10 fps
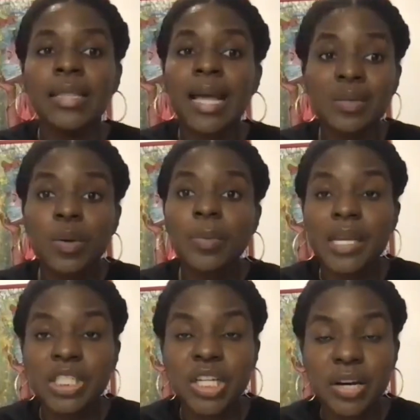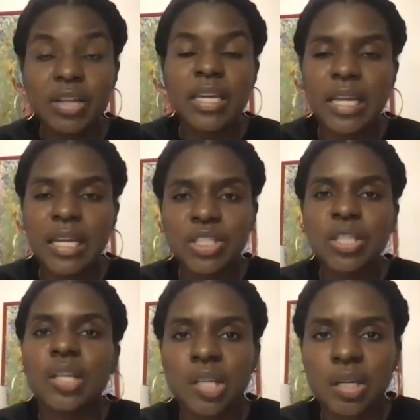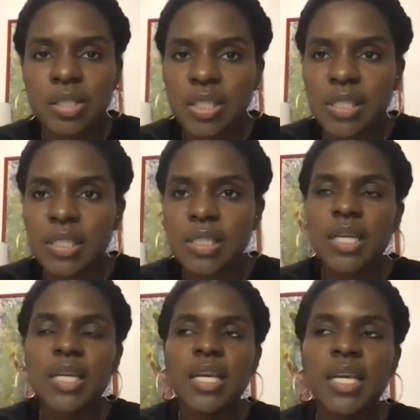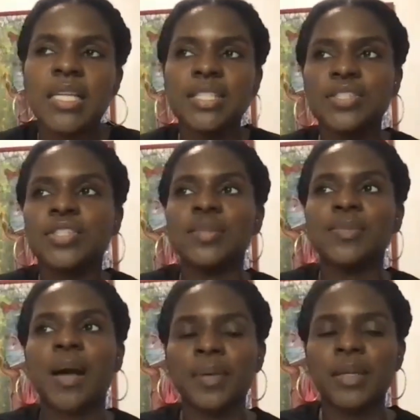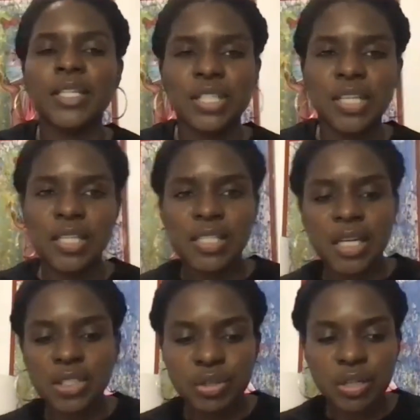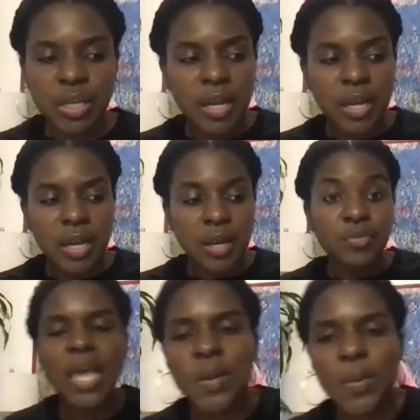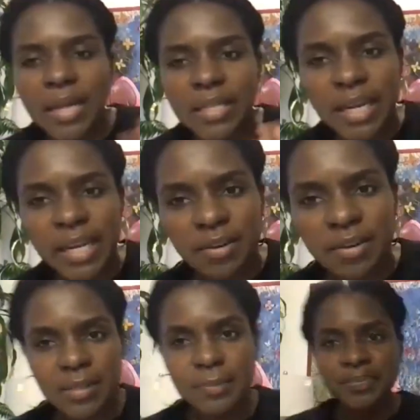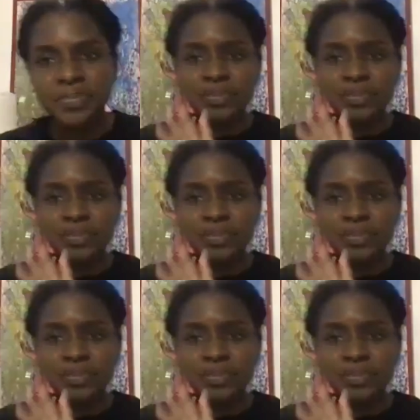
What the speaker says: That's what makes Cherokee Nation the largest indigenous population in this country. Anyway, I digress.